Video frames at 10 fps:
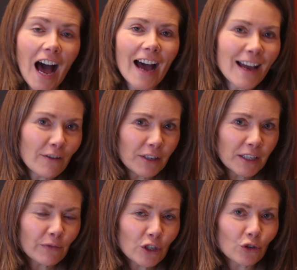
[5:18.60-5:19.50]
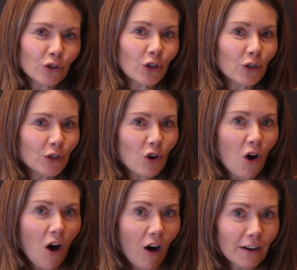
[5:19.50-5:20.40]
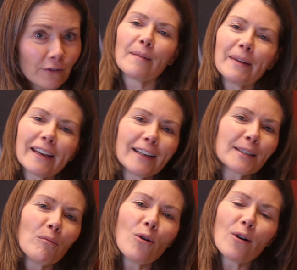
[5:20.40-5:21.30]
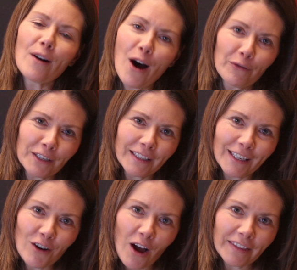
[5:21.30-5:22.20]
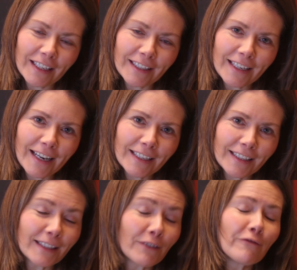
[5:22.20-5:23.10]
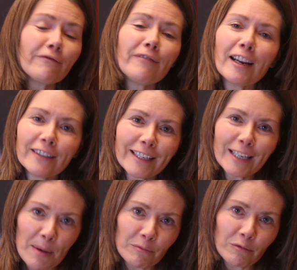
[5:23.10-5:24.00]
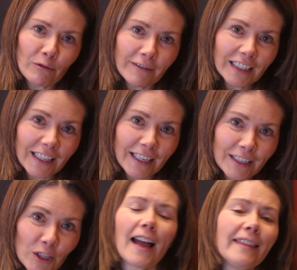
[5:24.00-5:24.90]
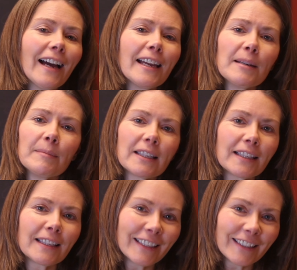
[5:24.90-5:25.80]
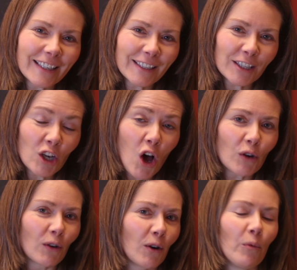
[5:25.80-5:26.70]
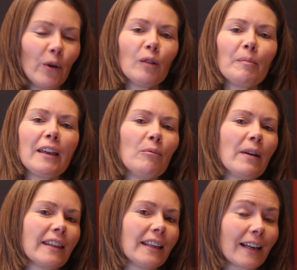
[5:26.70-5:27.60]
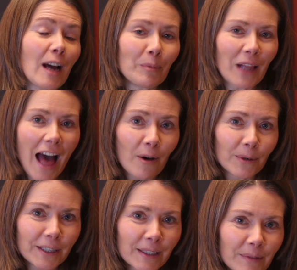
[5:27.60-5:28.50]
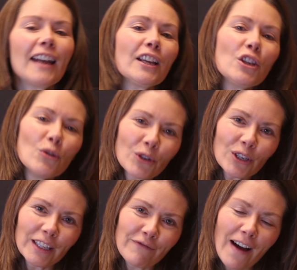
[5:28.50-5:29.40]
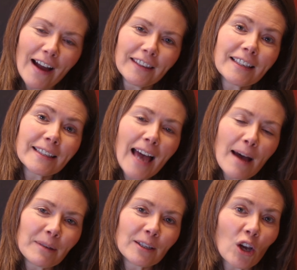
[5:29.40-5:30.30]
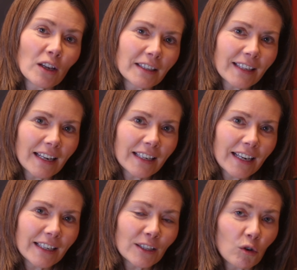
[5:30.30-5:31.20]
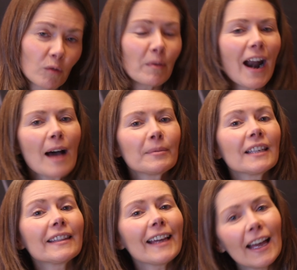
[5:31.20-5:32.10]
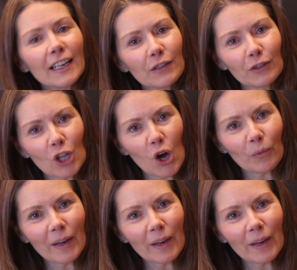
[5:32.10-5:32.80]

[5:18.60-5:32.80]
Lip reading: I have this feature turned off because more often than not these days, it's a very temporary glitch and the item is still in stock or it will be within a couple hours. And I usually find that this happens on Sundays or perhaps at the end of a long